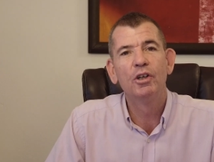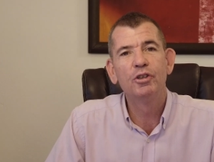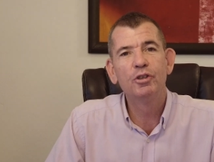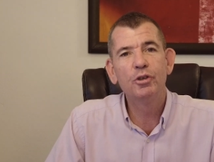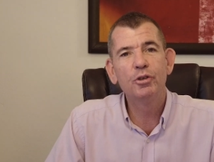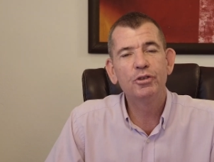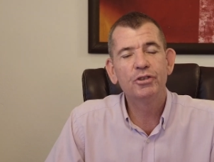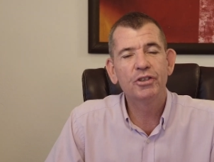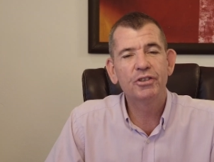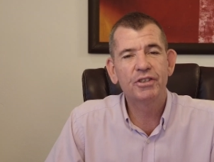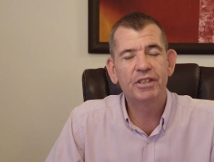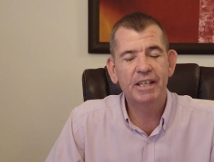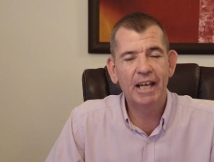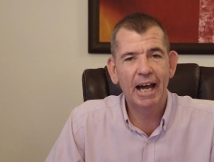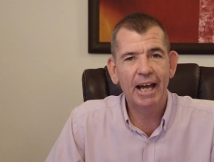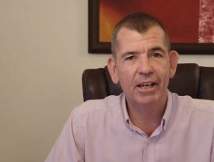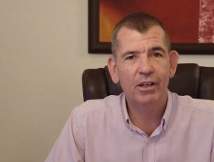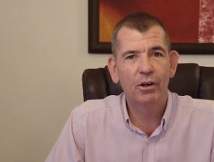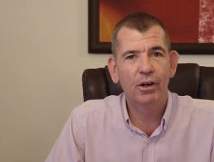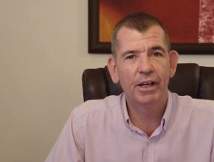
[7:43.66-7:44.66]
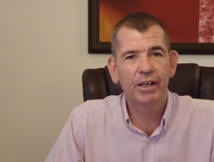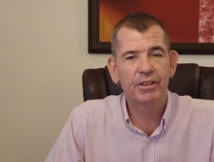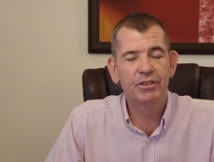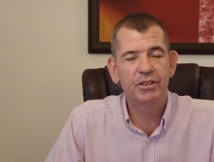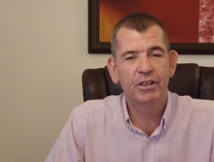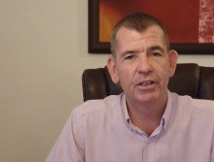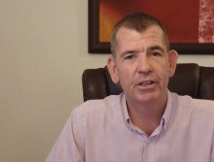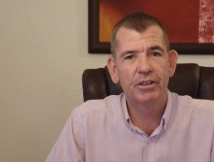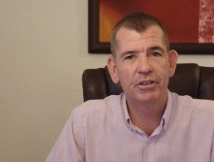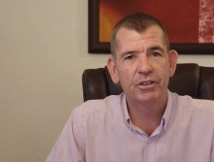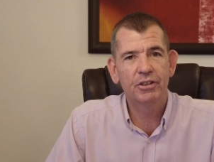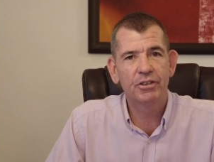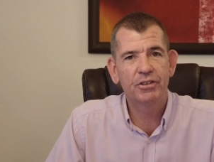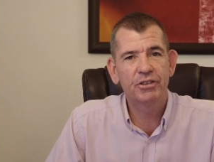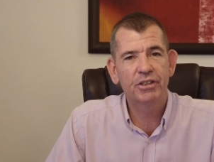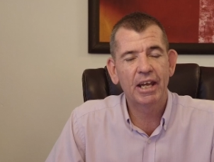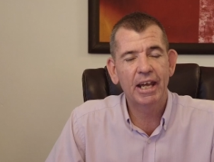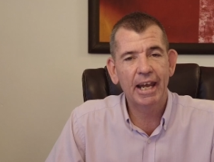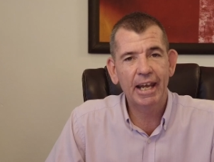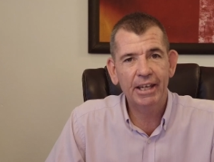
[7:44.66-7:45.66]
uses the AI
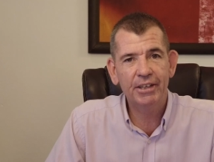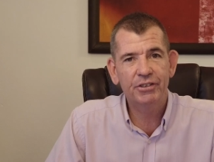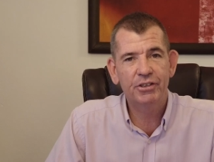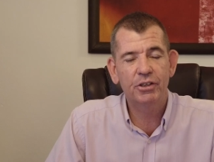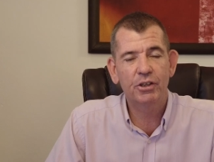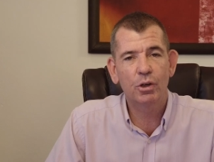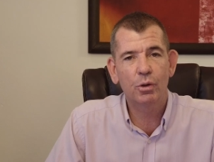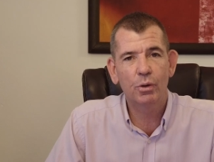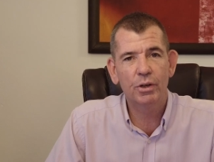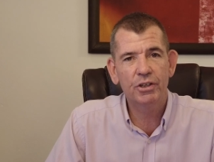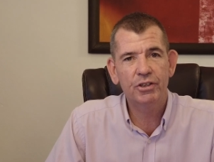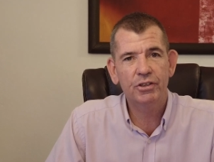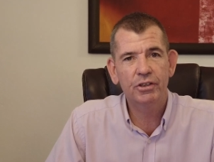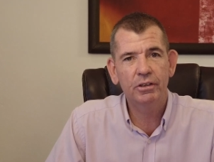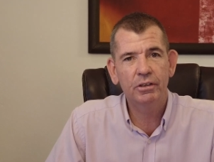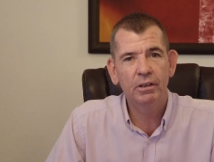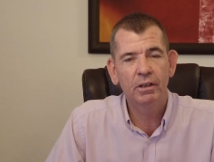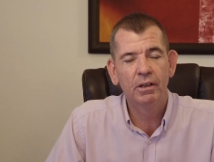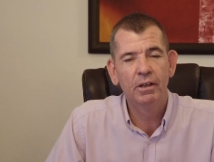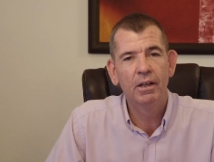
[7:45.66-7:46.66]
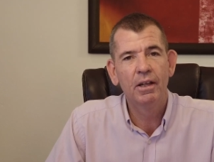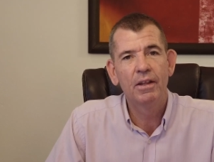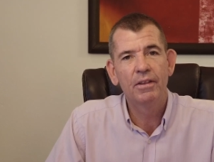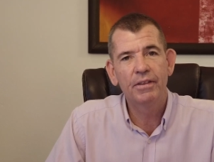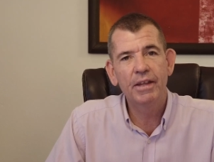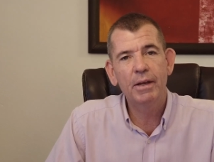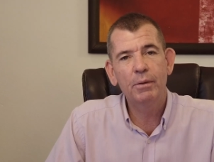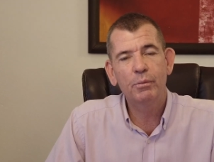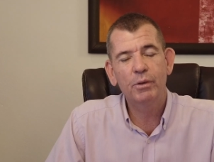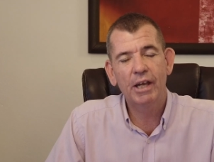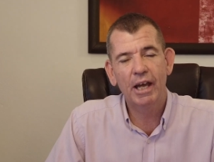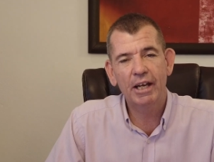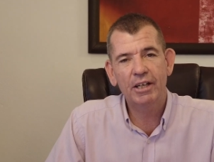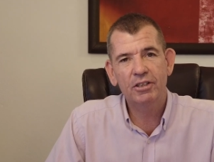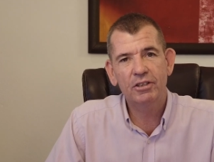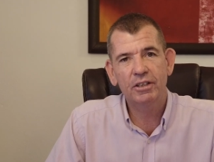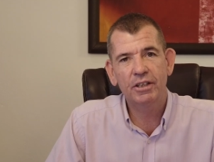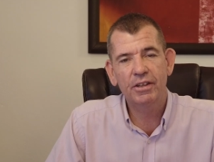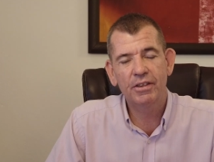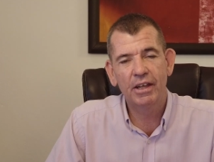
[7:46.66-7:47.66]
intelligence to answer the question. Then we
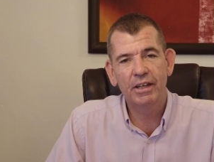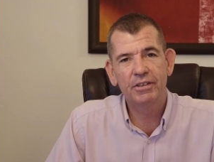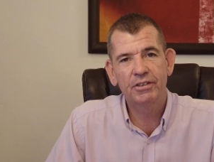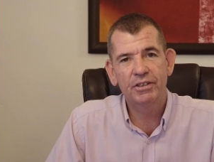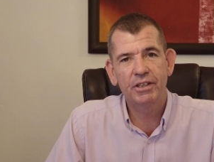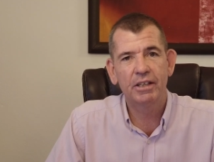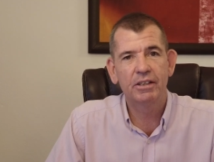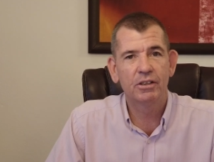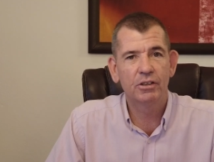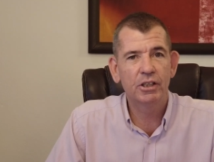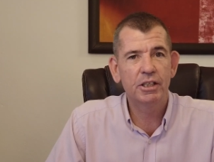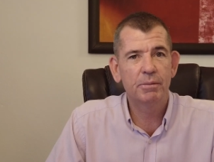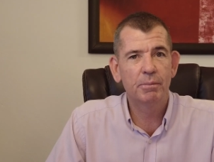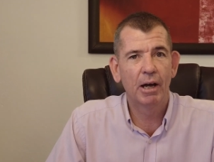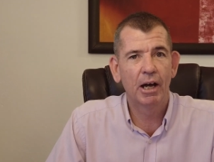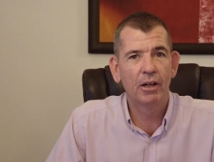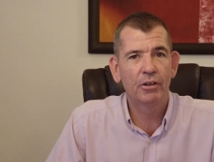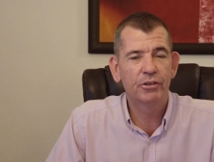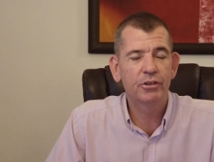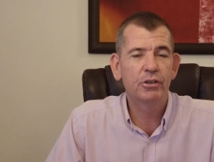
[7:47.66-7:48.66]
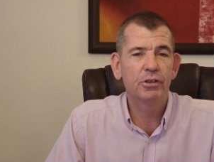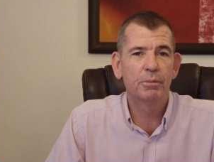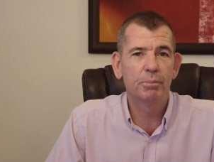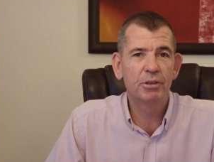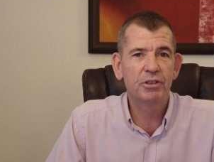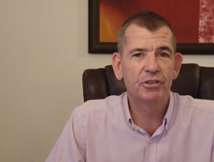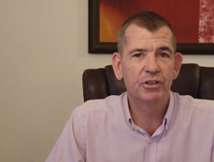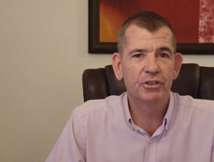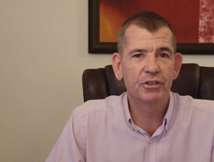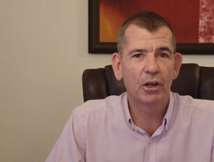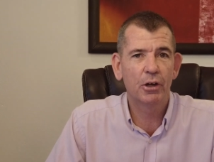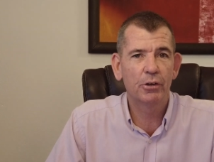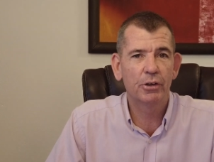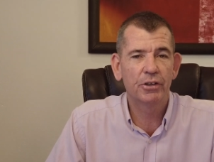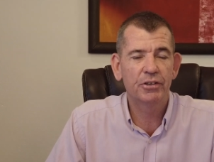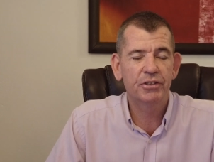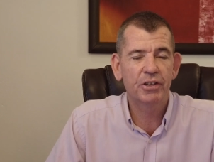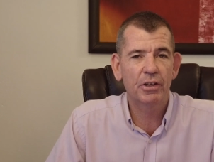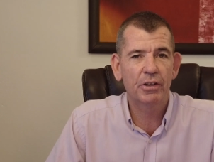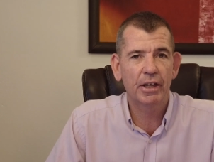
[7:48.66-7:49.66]
actually then send an email to the business
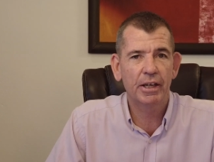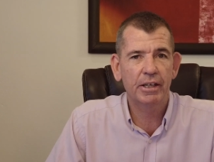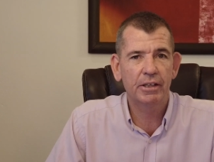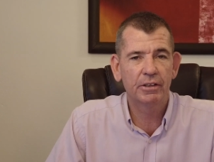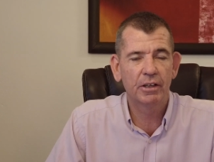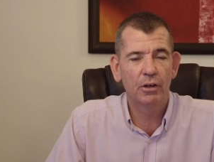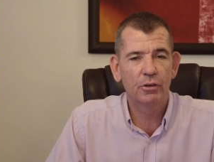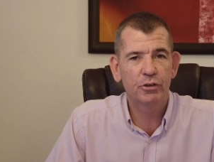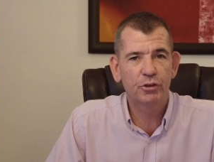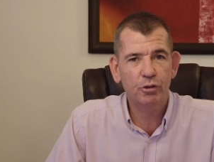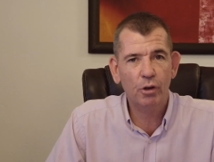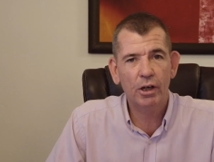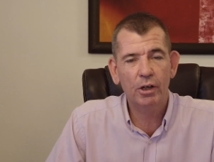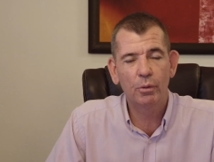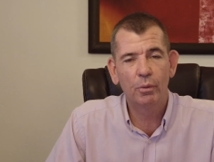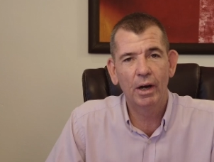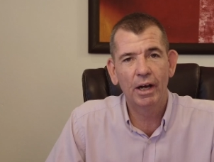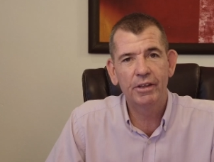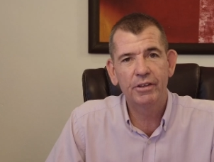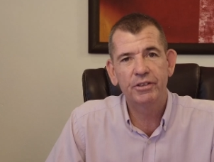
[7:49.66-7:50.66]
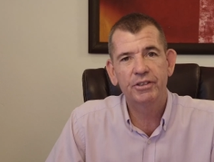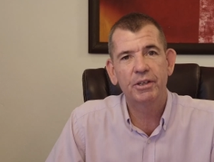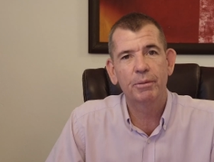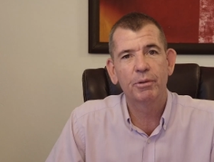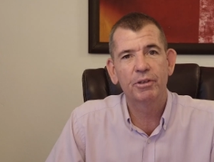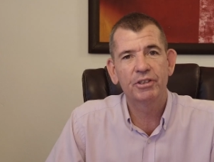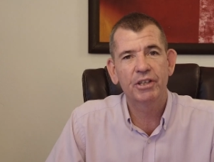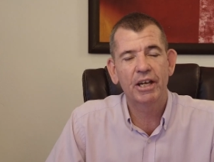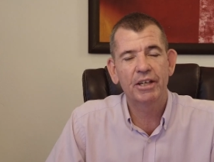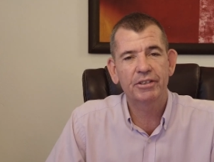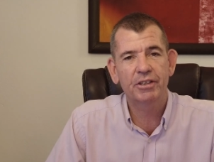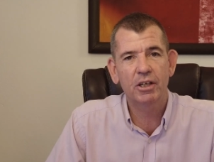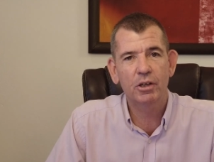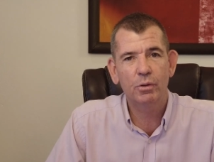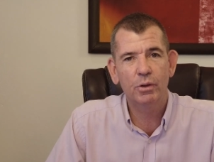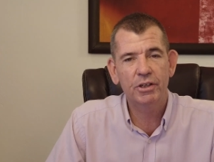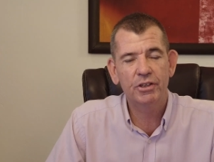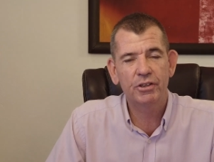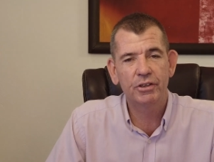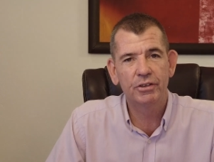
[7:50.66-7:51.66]
owner so they can know straight away that someone's asking
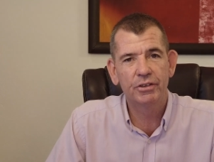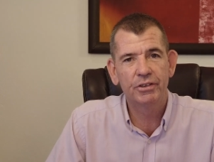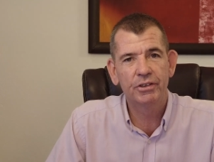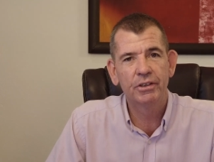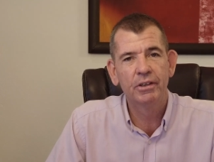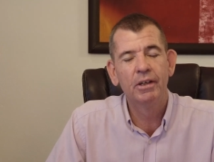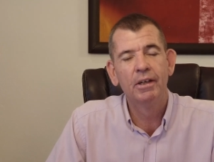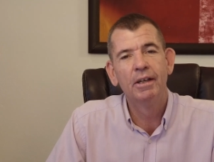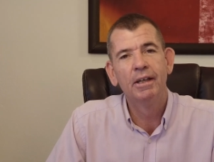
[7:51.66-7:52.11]
questions.